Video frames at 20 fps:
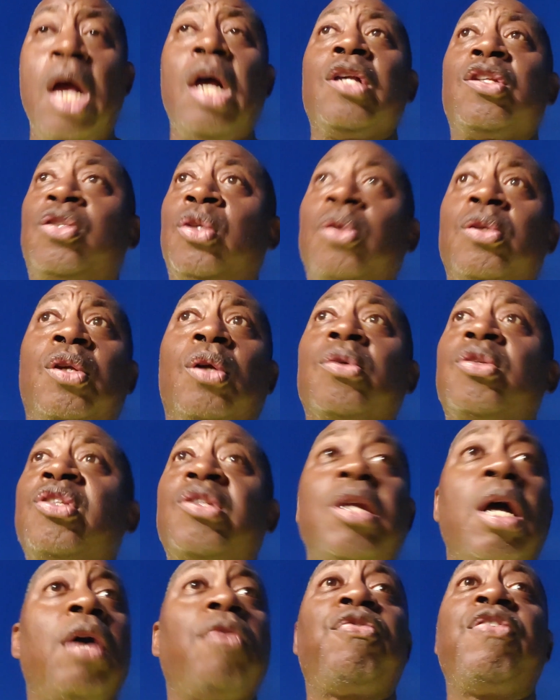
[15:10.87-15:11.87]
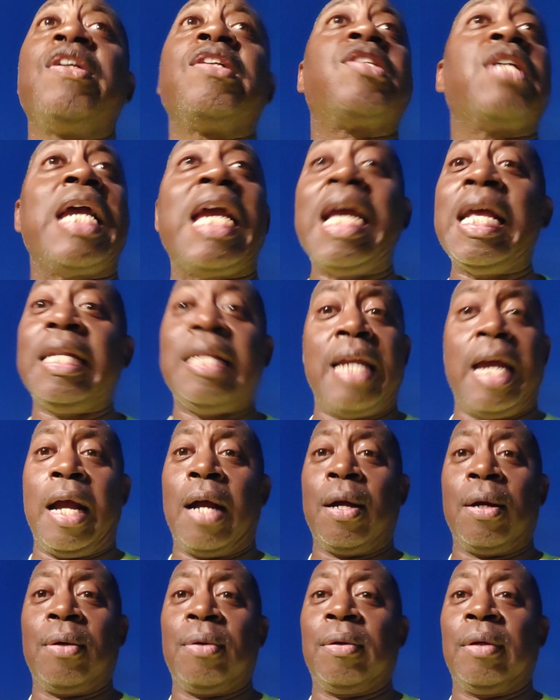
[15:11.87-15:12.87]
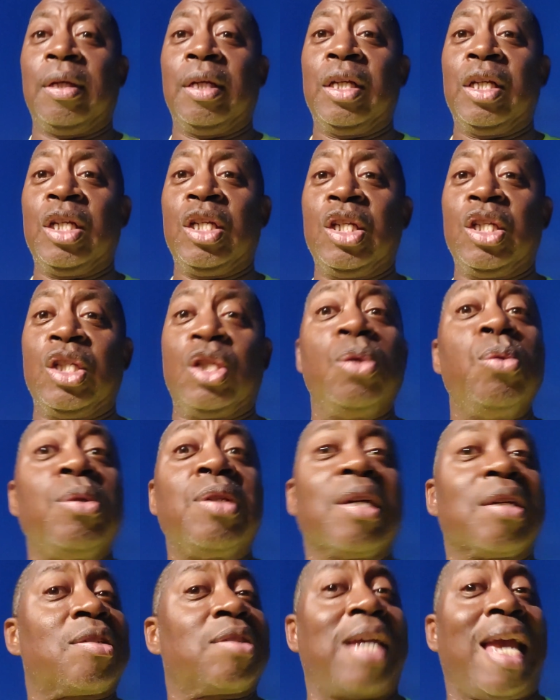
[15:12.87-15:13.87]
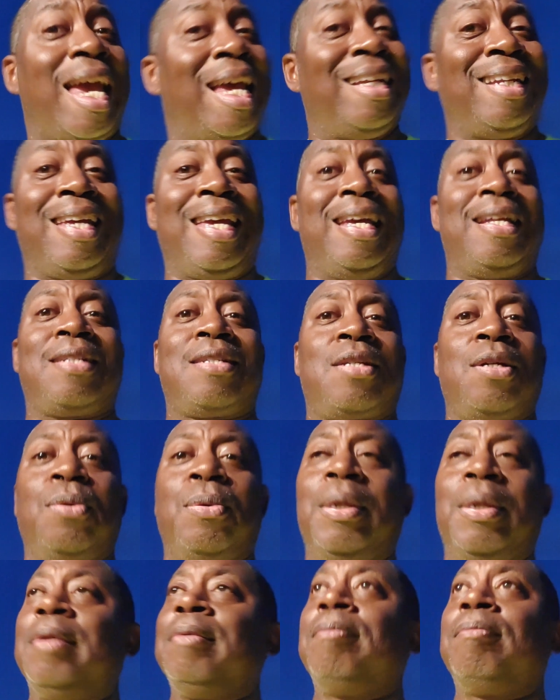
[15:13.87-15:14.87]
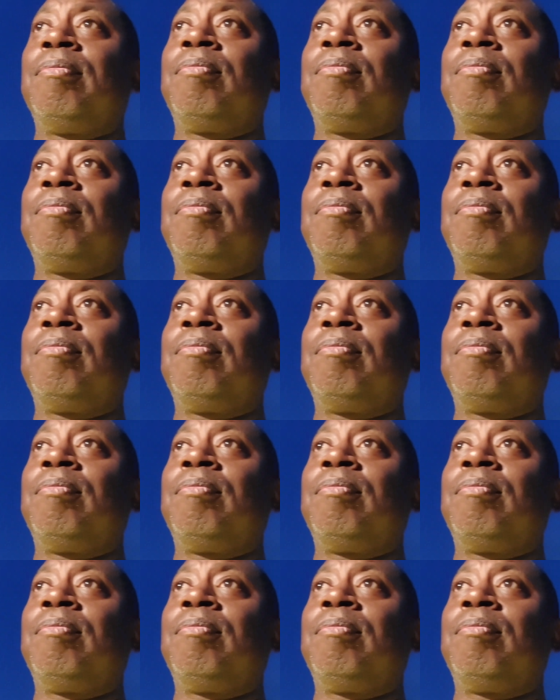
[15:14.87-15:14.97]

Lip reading: So your stuff is in there. You just can't get to it.